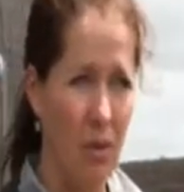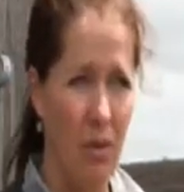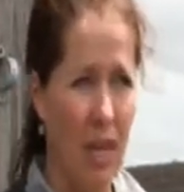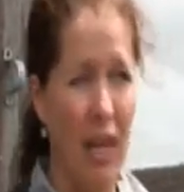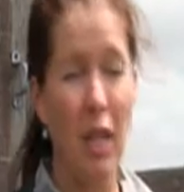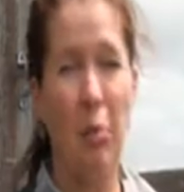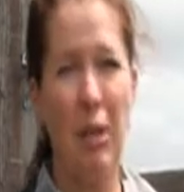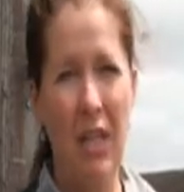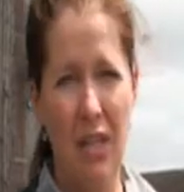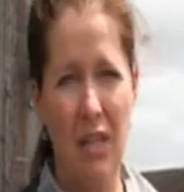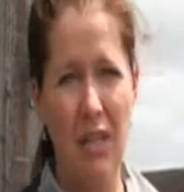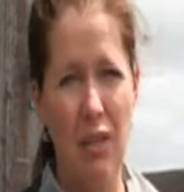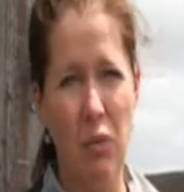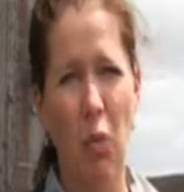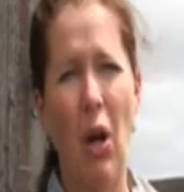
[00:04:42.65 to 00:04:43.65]

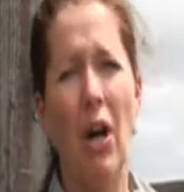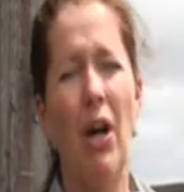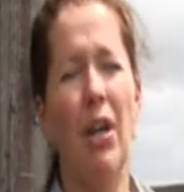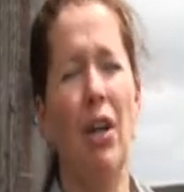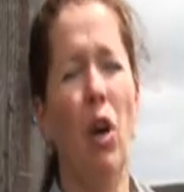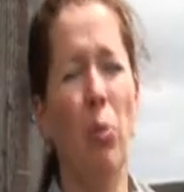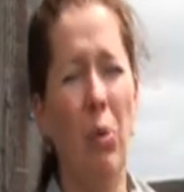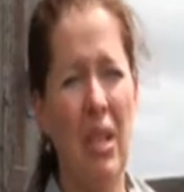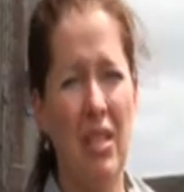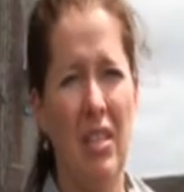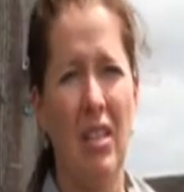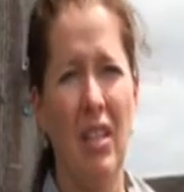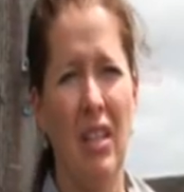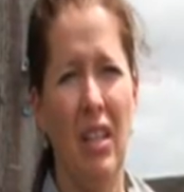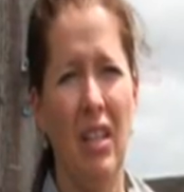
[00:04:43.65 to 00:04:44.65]
diabetes is one,
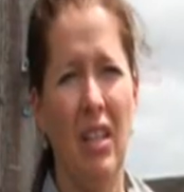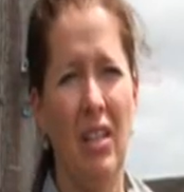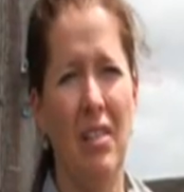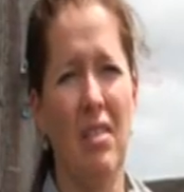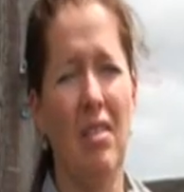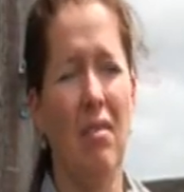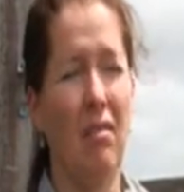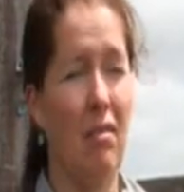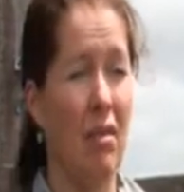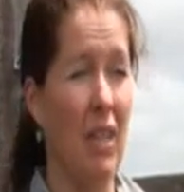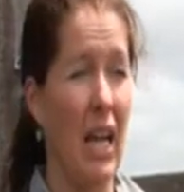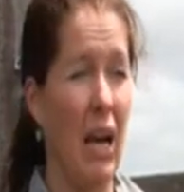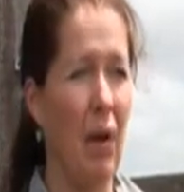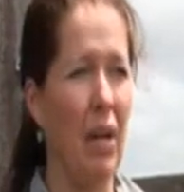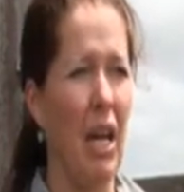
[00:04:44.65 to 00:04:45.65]
obesity is
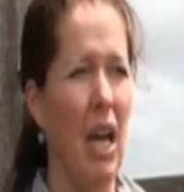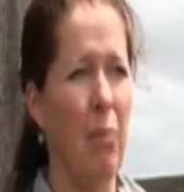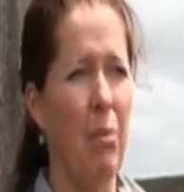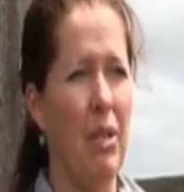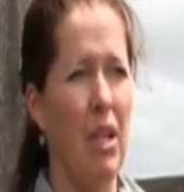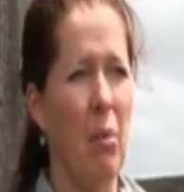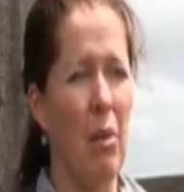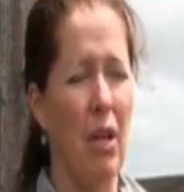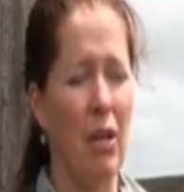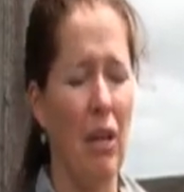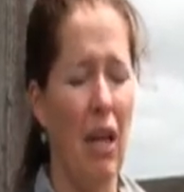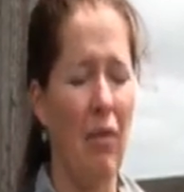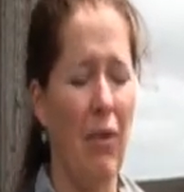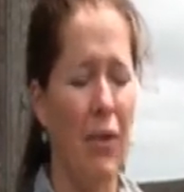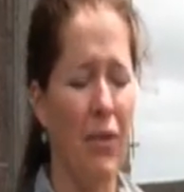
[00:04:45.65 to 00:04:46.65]
now at epidemic
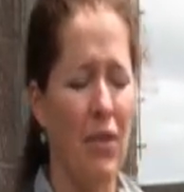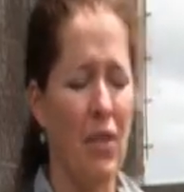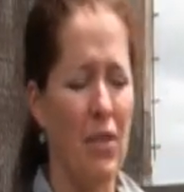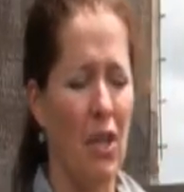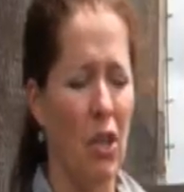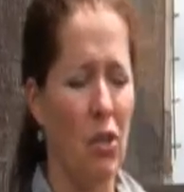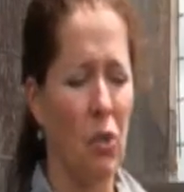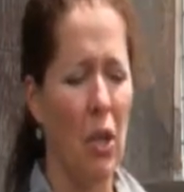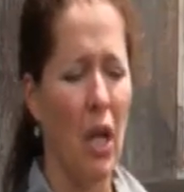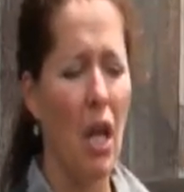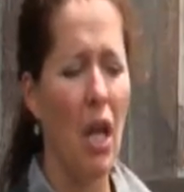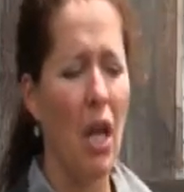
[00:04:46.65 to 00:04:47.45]
levels in this country,